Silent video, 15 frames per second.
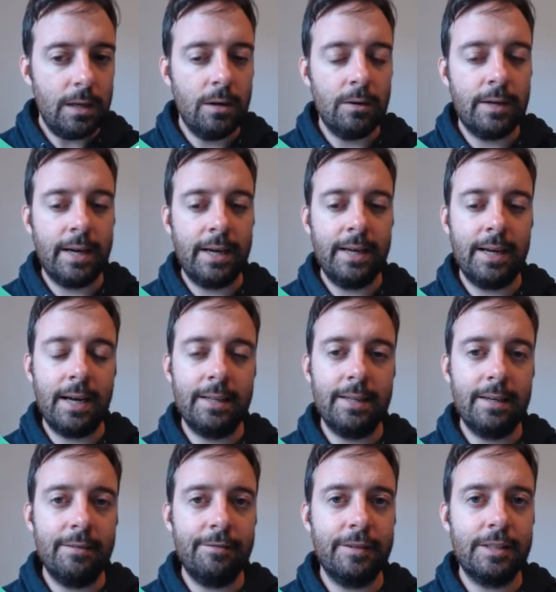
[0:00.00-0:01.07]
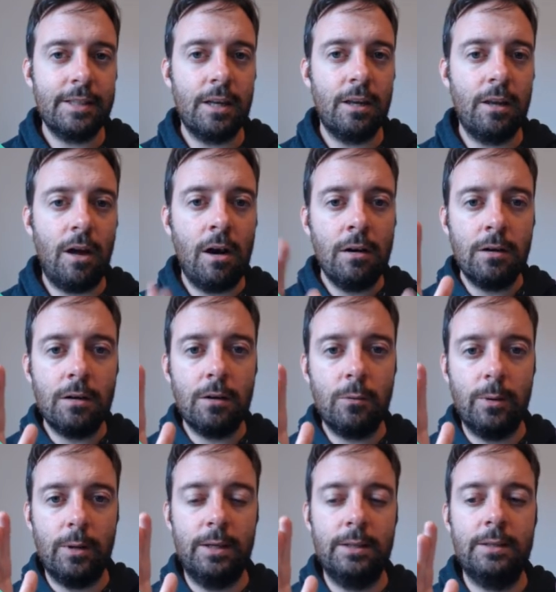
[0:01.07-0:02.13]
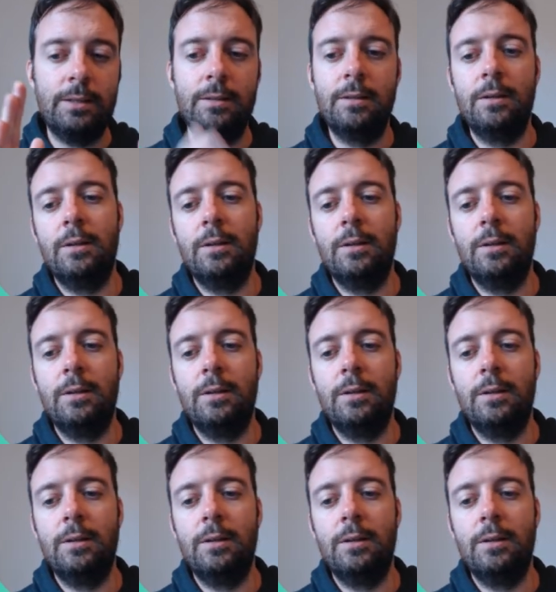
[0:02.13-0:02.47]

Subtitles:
Okay, and then if it's a longer word